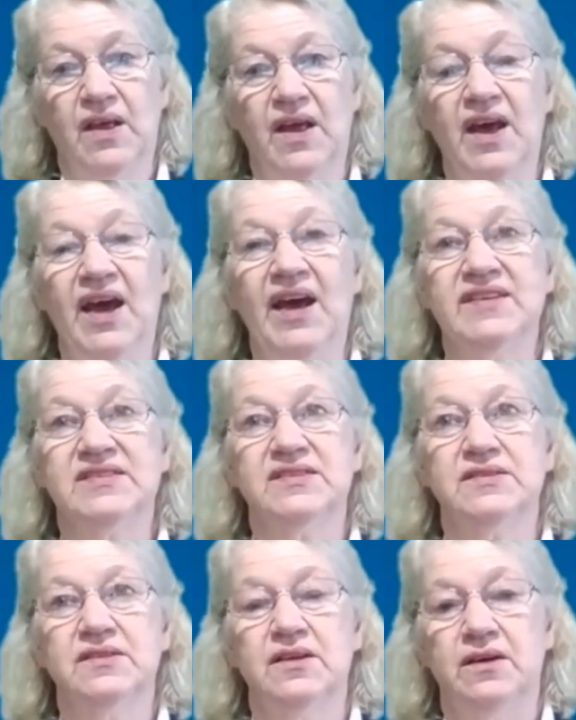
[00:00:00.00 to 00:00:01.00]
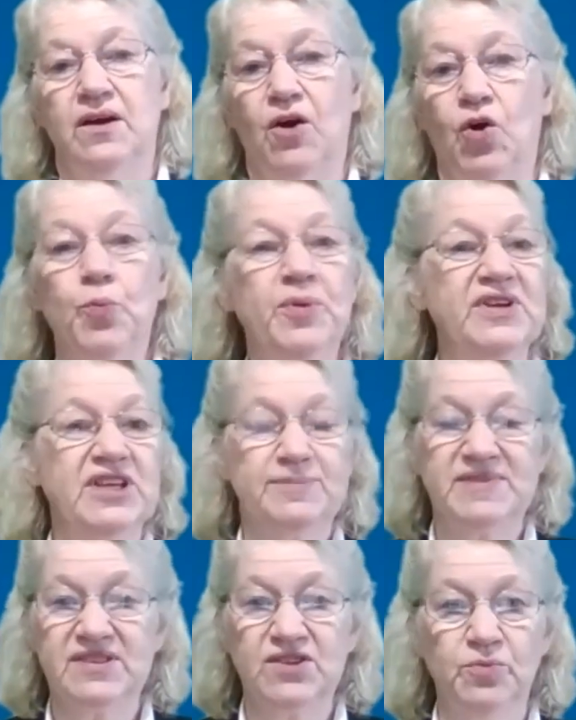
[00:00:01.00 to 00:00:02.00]
has opened up
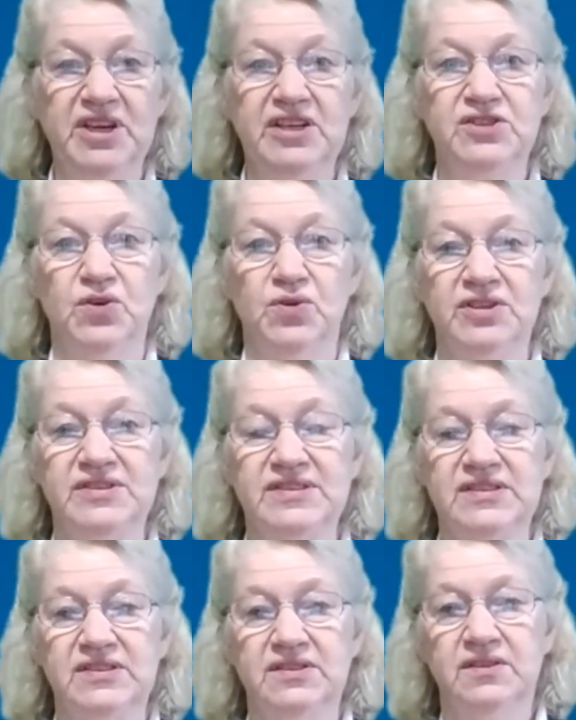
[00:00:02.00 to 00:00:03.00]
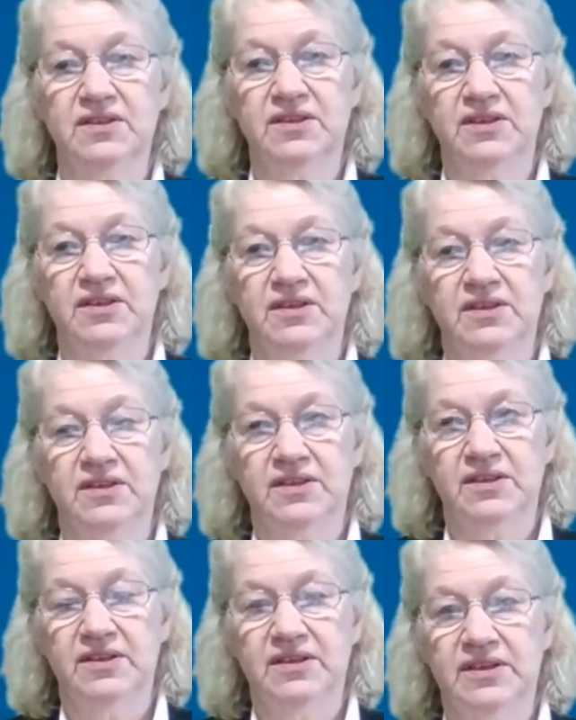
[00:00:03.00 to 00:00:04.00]
so many doors.
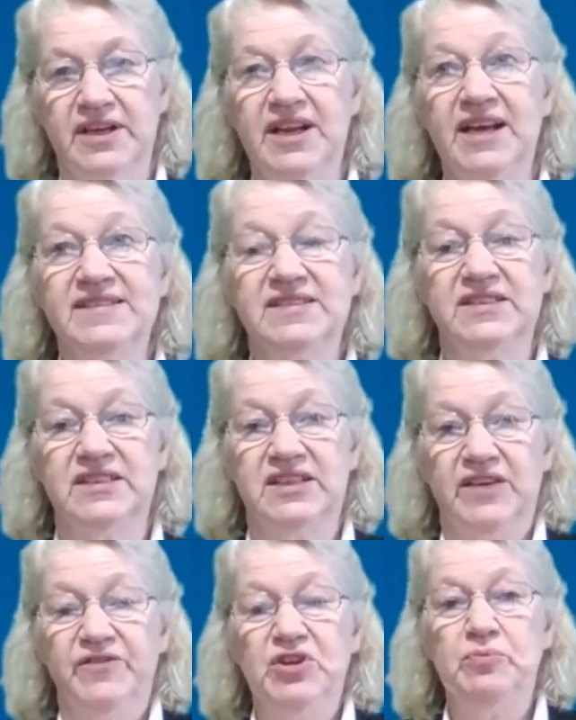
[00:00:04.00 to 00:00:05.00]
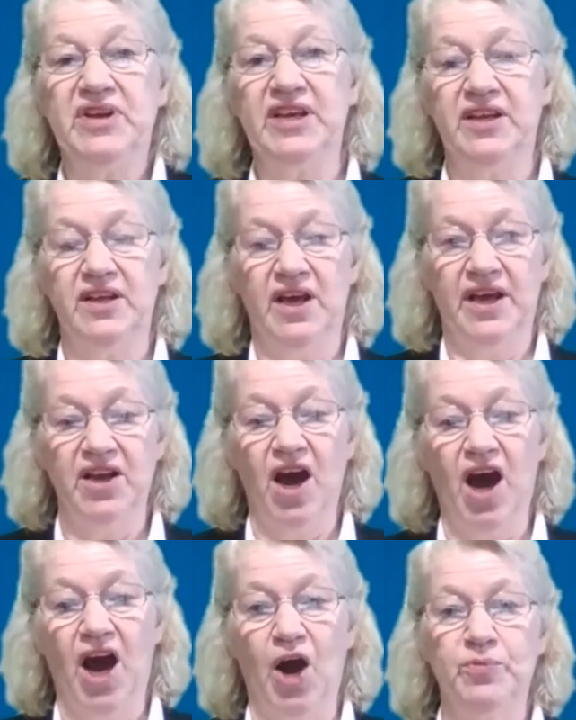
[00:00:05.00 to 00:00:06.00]
It has given me an
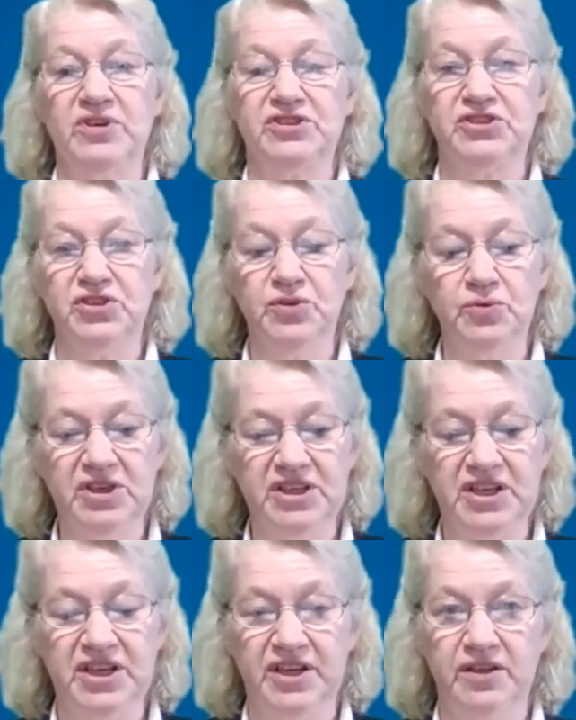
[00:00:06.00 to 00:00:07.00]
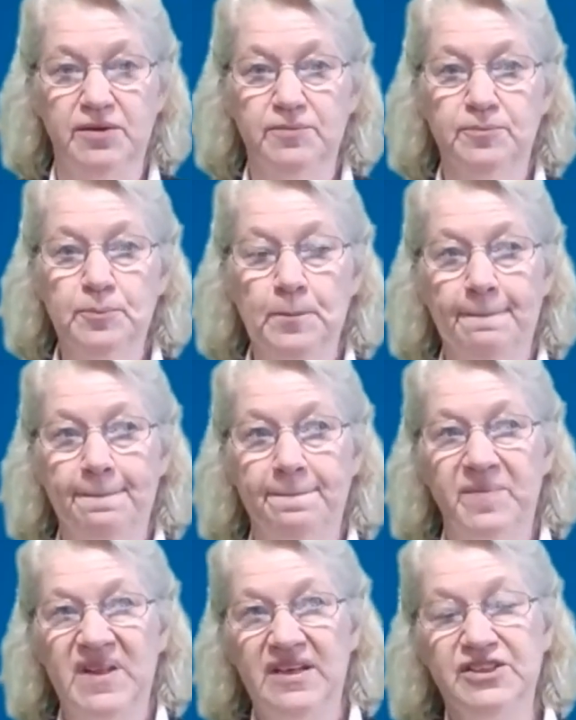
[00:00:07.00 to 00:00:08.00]
opportunity
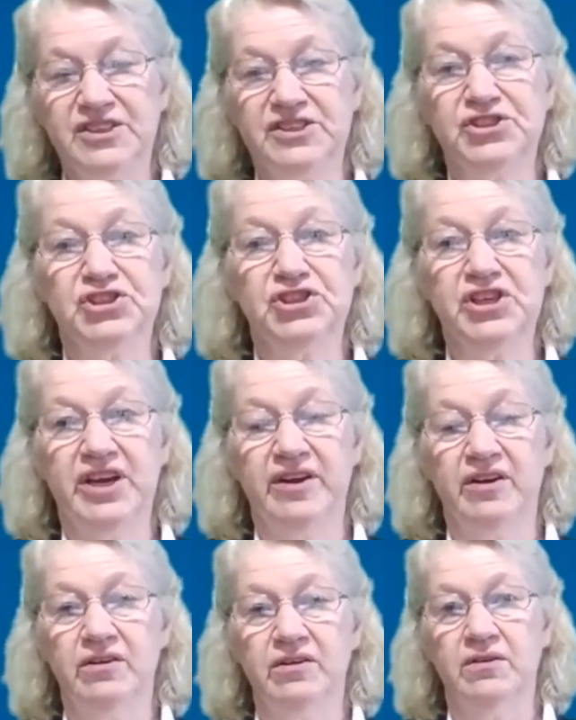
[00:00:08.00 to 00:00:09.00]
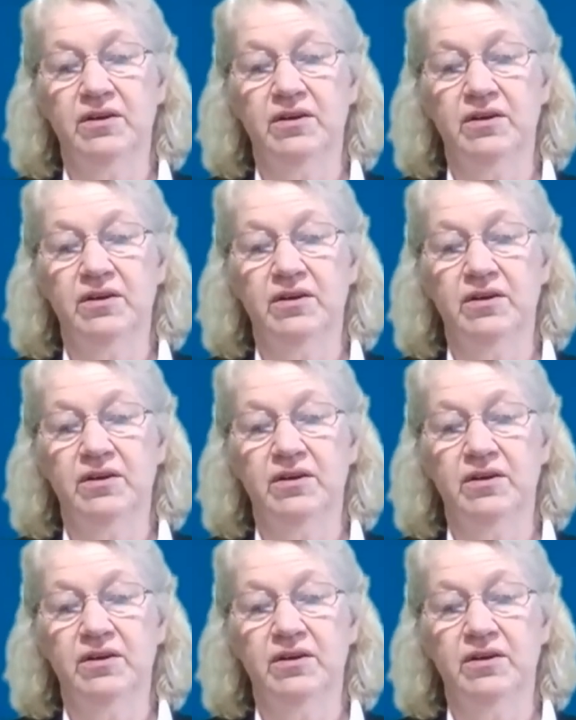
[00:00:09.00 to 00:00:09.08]
to share